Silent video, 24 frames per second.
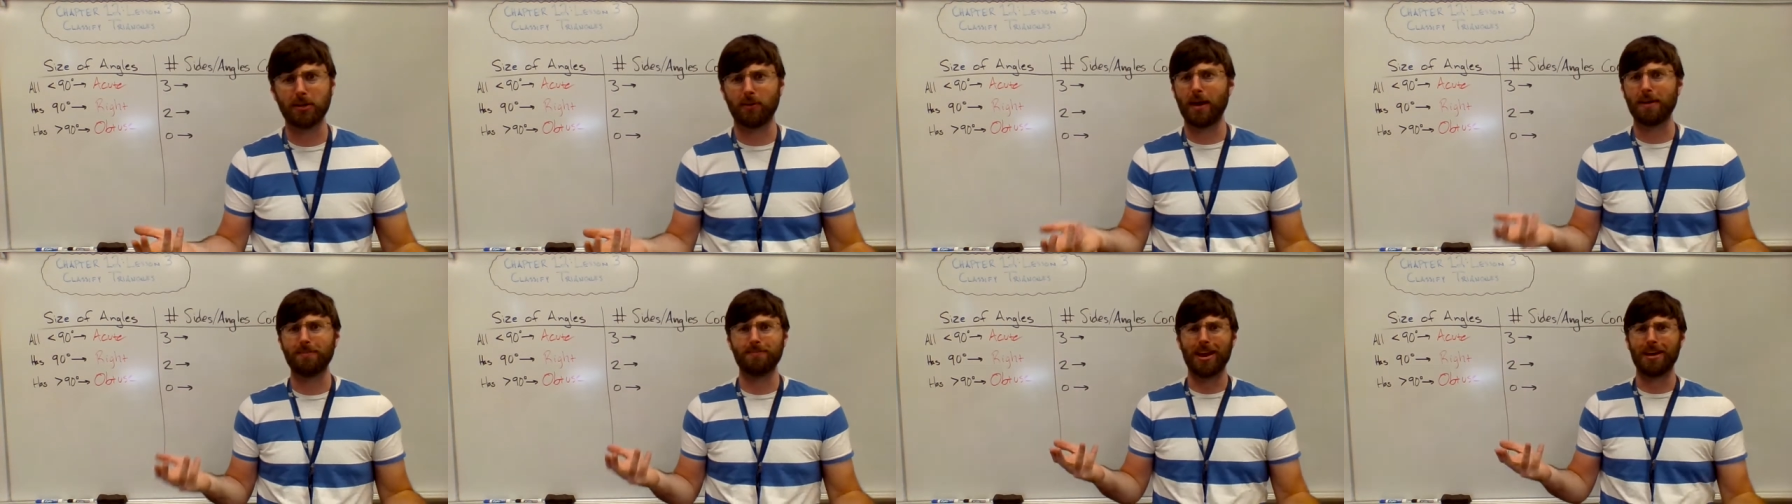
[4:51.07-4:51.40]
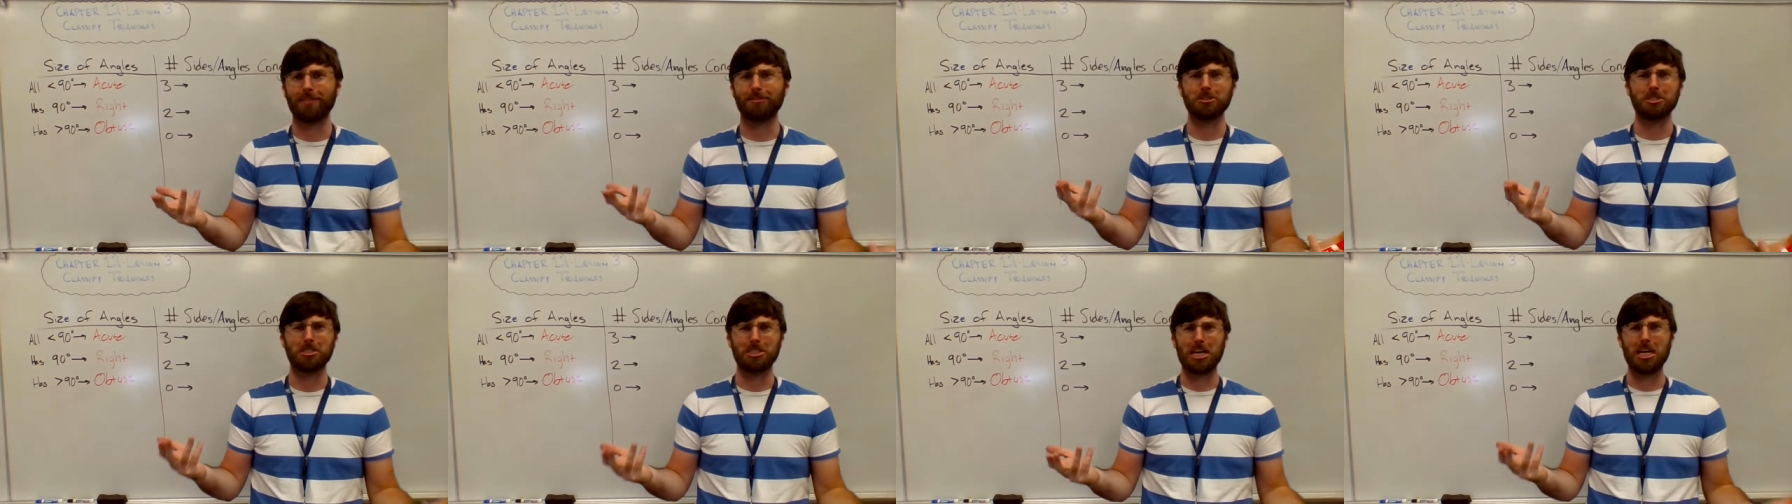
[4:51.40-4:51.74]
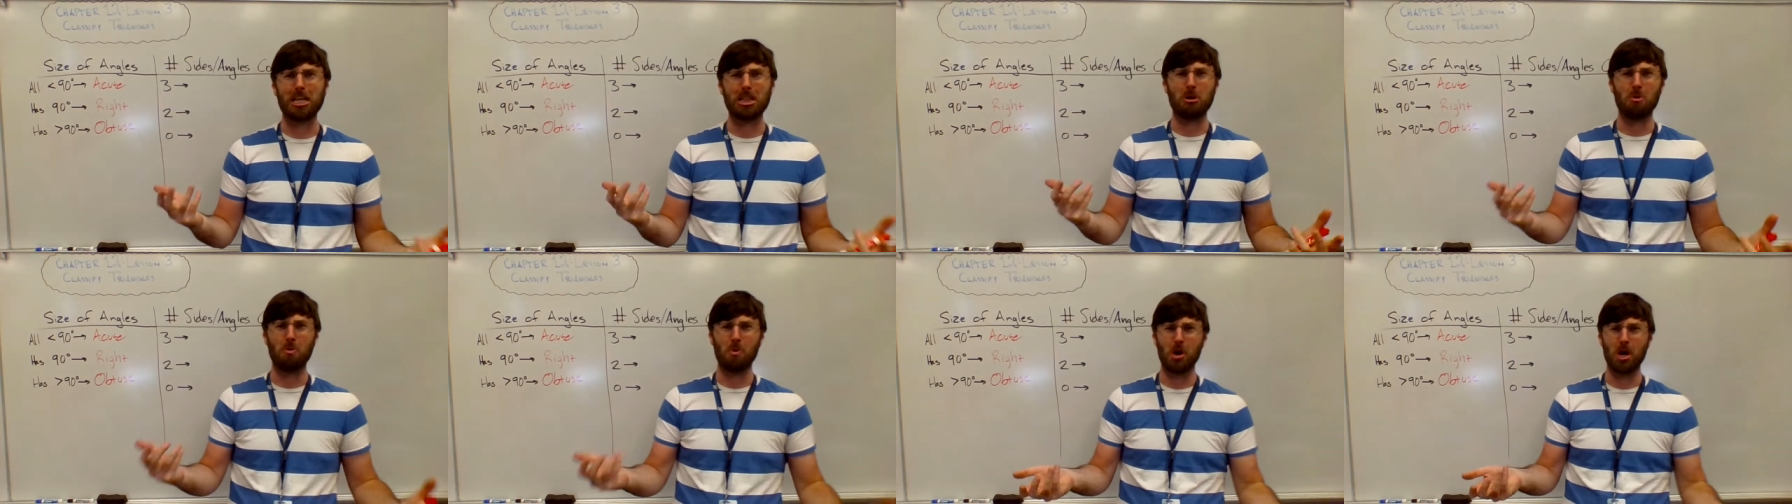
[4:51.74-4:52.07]
I've never seen
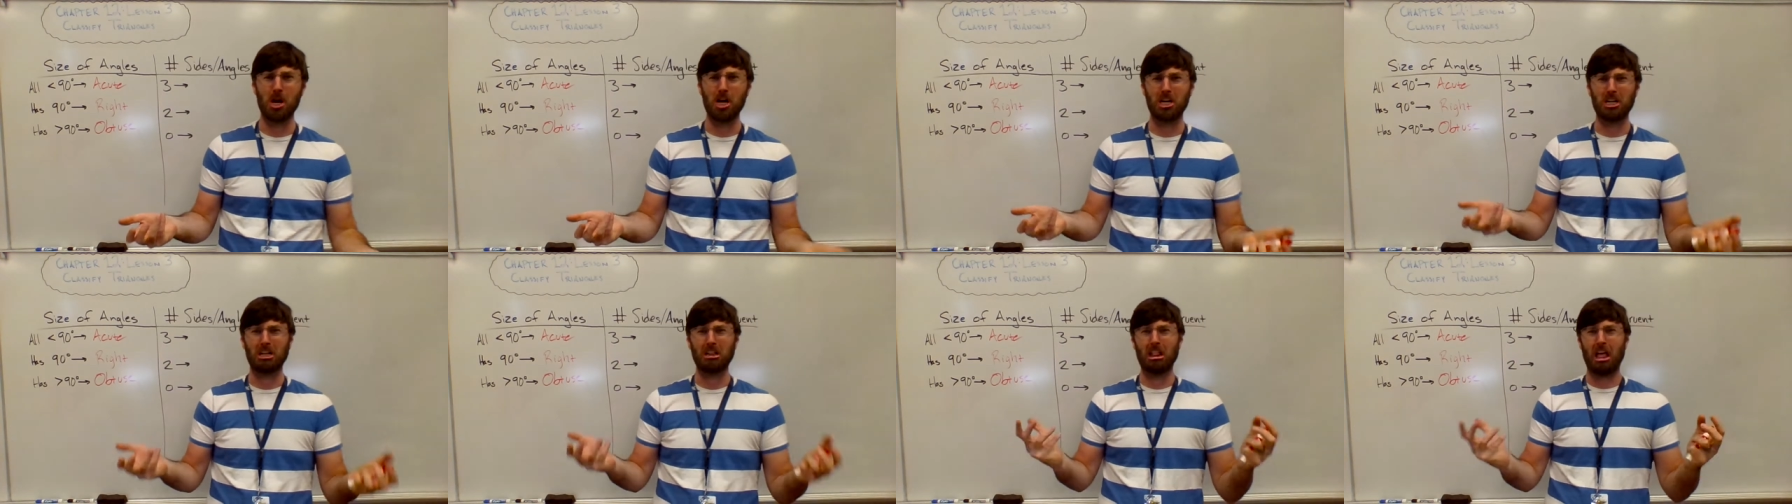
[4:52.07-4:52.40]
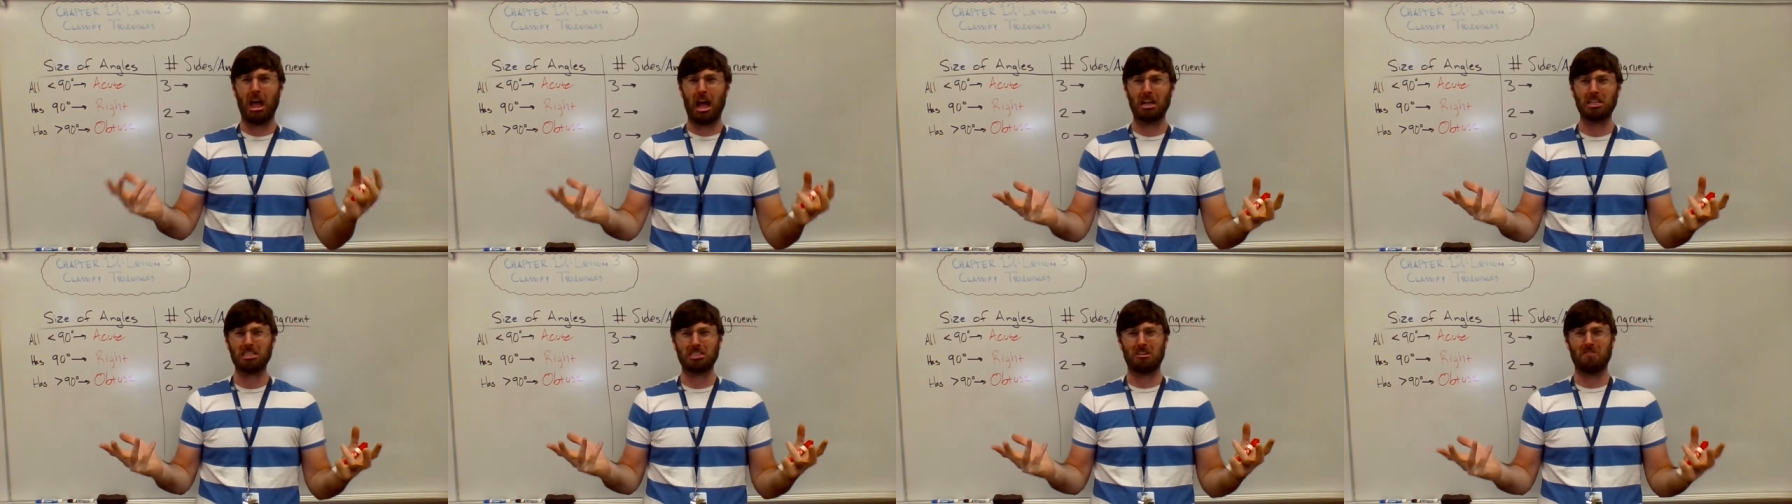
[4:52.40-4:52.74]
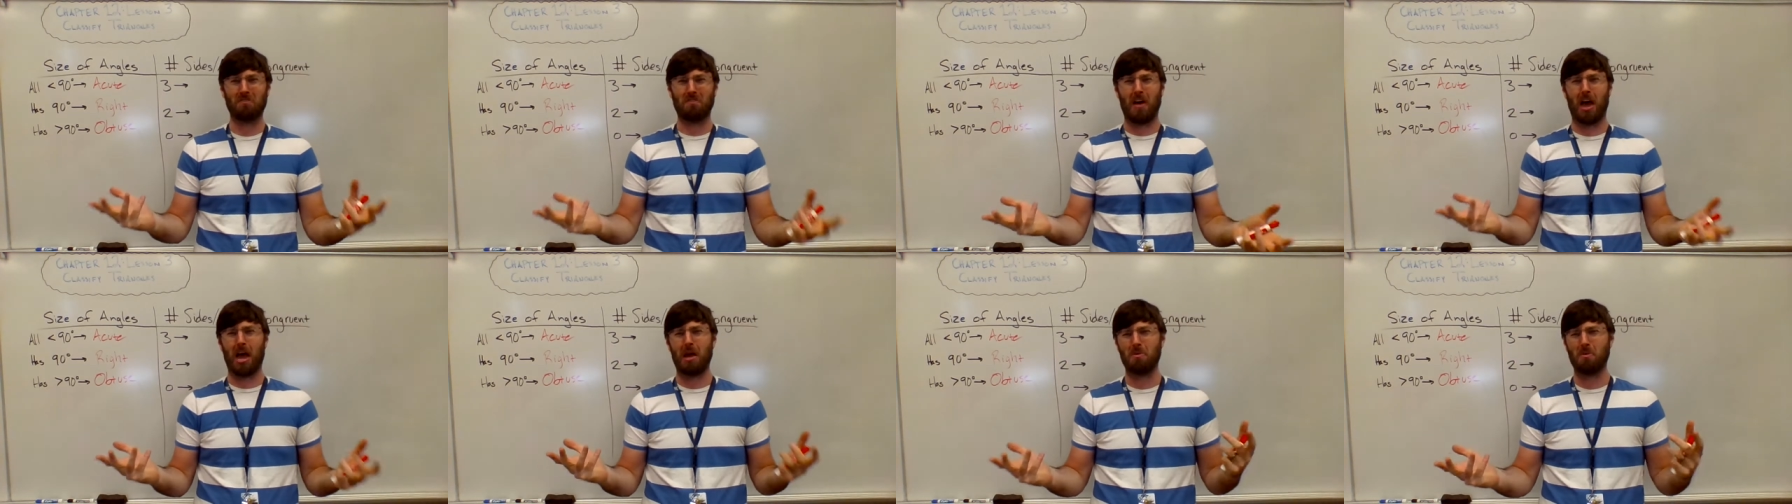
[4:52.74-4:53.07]
the word
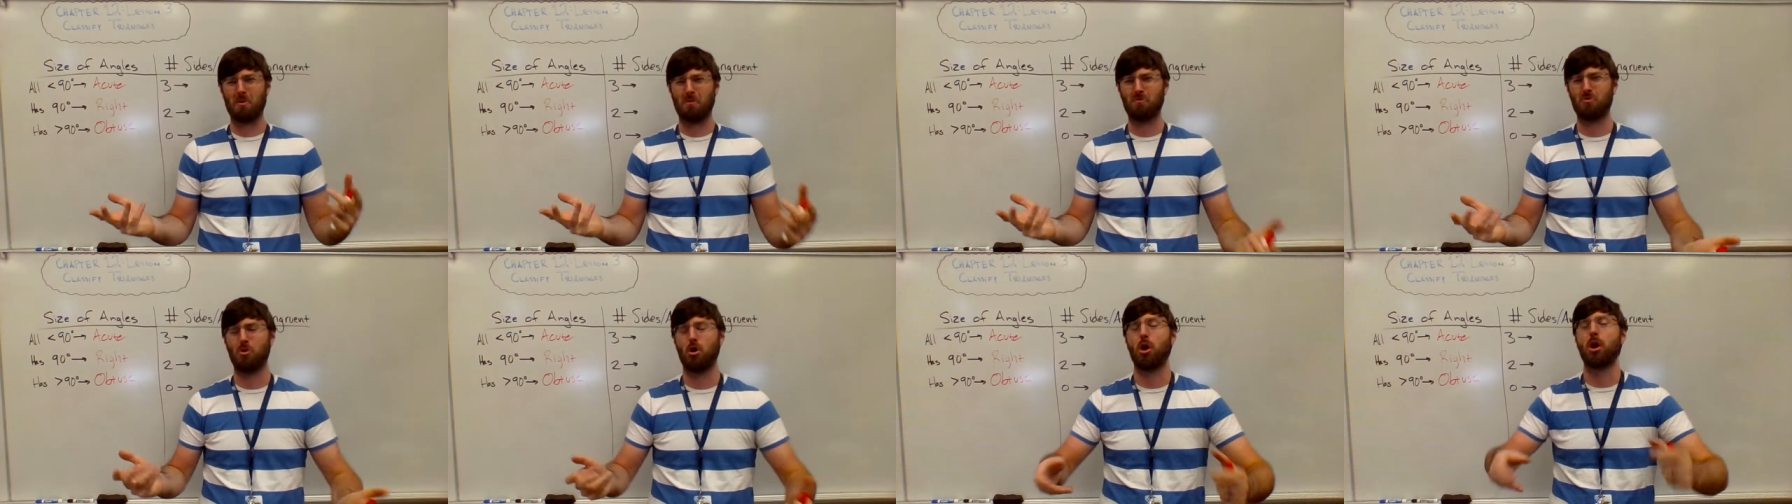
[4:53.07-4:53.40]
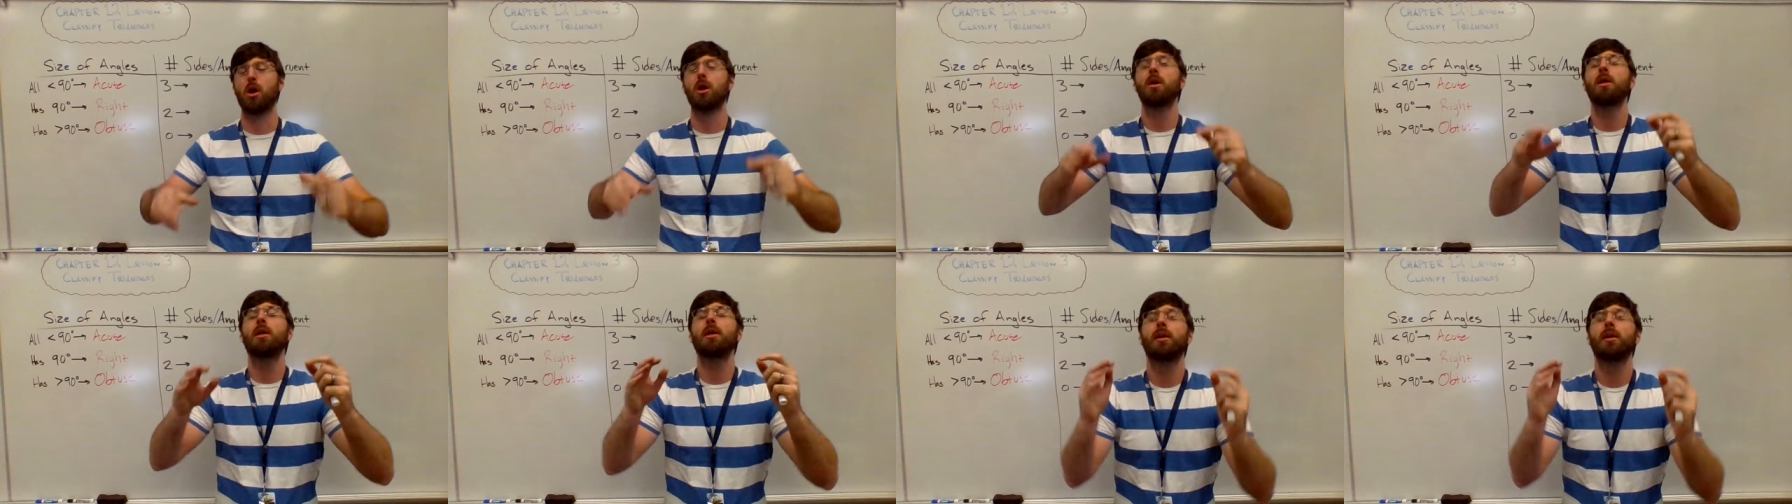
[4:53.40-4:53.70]
classify before.